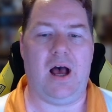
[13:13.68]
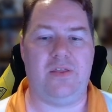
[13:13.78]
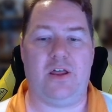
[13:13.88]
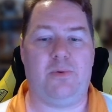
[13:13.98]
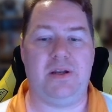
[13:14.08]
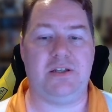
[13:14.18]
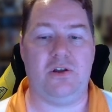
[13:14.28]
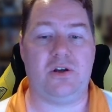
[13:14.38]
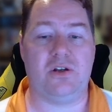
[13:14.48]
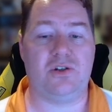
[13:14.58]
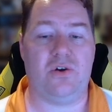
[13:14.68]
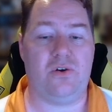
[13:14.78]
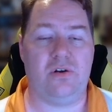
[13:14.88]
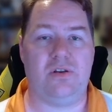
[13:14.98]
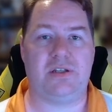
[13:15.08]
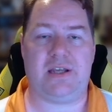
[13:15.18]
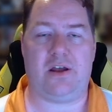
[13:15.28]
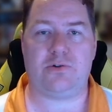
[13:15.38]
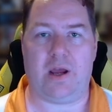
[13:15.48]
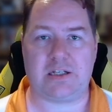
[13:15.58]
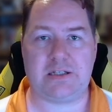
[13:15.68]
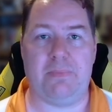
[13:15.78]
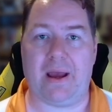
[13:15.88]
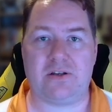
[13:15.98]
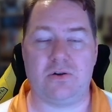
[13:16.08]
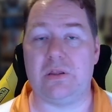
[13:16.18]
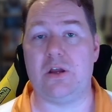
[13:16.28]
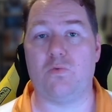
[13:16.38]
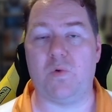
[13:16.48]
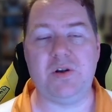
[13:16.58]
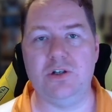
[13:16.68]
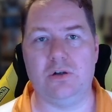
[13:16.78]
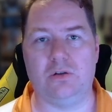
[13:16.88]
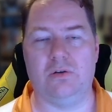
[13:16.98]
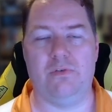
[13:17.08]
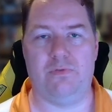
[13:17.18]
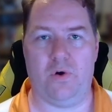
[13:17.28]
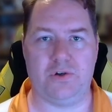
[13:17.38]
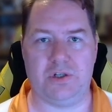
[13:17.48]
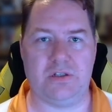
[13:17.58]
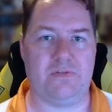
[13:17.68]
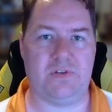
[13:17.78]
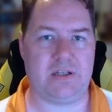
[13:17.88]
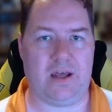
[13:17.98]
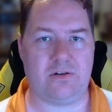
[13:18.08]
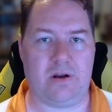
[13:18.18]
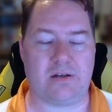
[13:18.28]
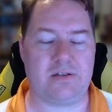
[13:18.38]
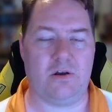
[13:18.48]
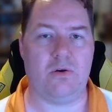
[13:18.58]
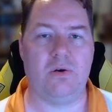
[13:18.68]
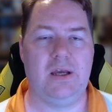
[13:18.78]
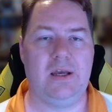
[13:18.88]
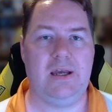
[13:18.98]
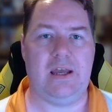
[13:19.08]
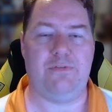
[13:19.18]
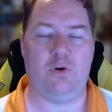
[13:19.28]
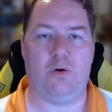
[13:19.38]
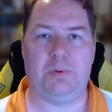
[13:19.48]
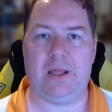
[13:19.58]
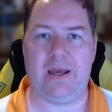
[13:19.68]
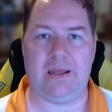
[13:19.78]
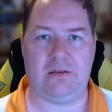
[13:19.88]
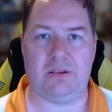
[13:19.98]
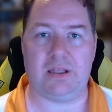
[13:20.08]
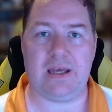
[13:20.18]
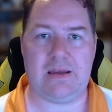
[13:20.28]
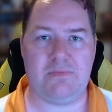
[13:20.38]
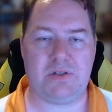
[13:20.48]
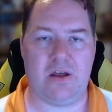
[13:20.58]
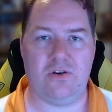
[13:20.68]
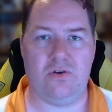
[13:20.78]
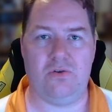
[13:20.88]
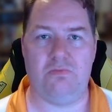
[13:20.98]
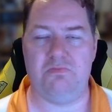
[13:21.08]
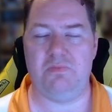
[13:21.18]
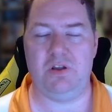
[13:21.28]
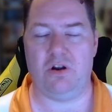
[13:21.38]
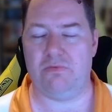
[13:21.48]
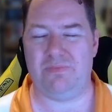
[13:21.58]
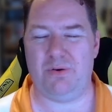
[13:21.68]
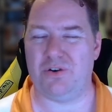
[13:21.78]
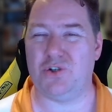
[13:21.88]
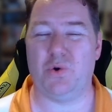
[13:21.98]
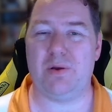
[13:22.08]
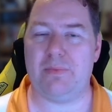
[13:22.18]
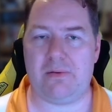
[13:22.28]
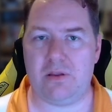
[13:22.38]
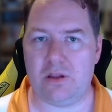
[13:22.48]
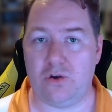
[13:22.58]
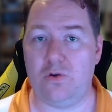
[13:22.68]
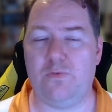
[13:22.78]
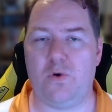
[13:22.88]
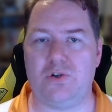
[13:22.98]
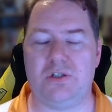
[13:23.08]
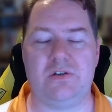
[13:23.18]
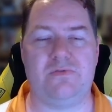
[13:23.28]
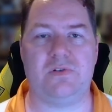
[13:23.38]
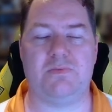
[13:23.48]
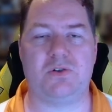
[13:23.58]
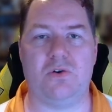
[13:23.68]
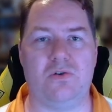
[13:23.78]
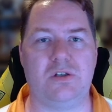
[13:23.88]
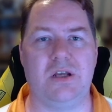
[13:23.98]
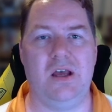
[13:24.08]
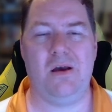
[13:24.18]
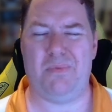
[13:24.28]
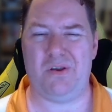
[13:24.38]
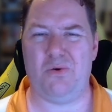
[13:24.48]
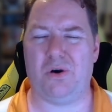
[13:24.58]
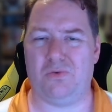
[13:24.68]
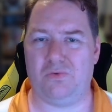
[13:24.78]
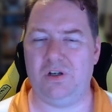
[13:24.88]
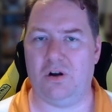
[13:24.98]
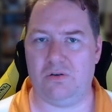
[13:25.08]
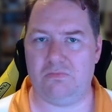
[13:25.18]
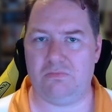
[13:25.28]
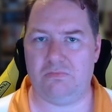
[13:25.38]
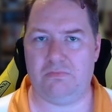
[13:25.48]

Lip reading: The other one is that you can turn the soundtracks back to the original versions of the soundtracks. So if you're playing the games and you're enjoying maybe the new versions of some scores, but you want to,